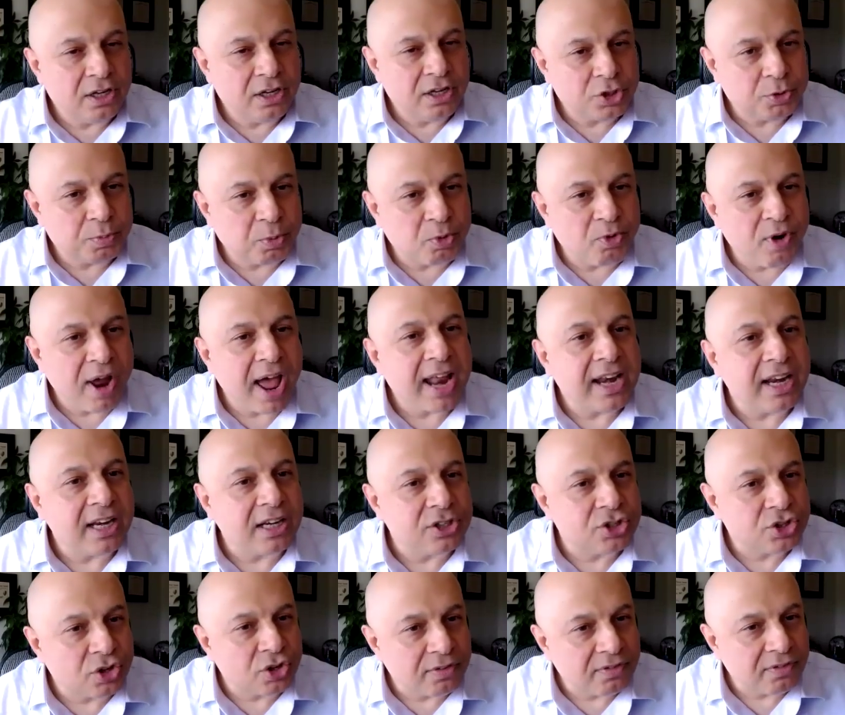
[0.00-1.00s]

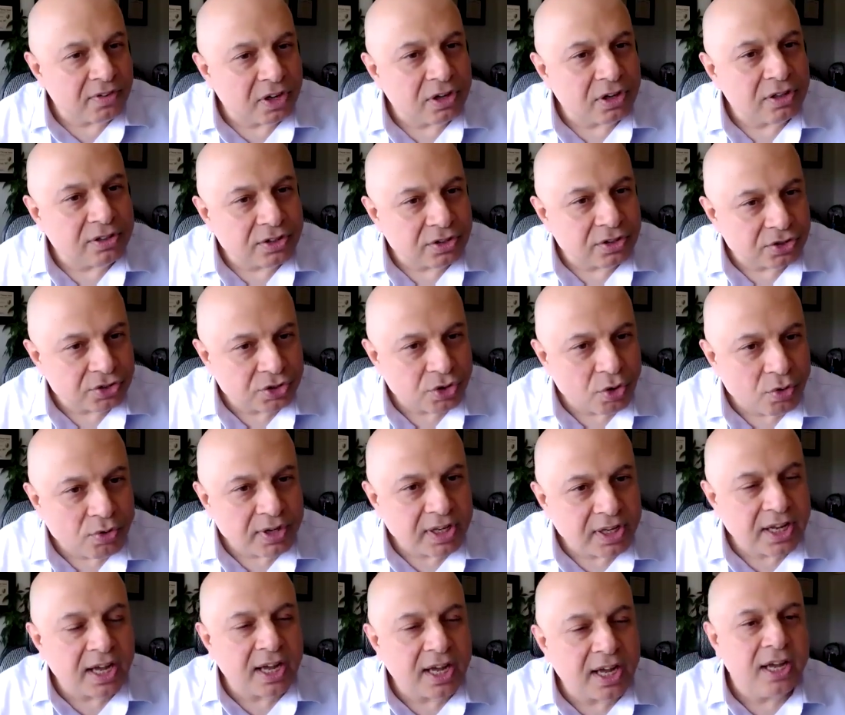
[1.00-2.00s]
sporadic cervical
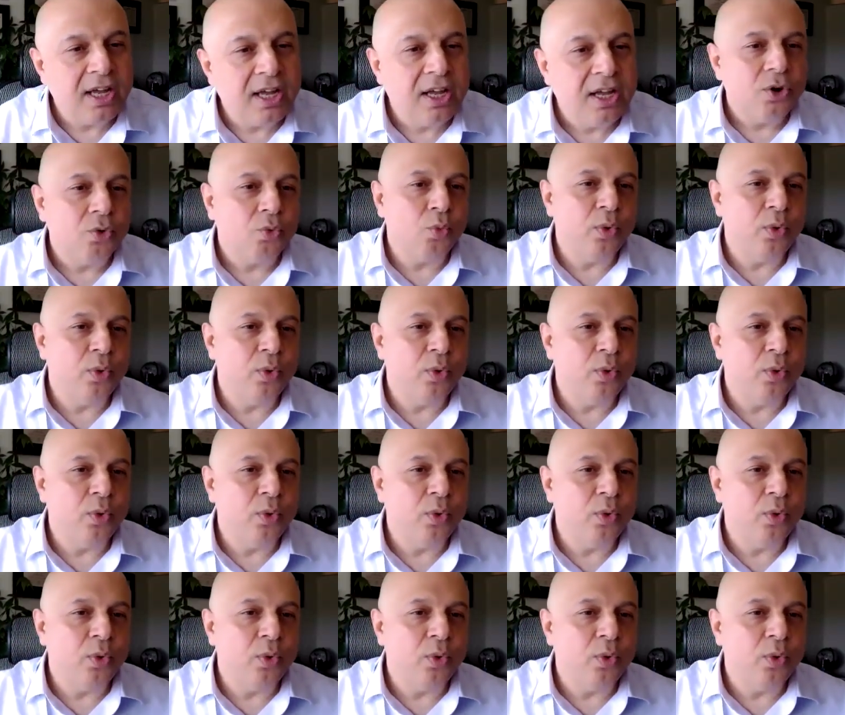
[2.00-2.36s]
dystonia,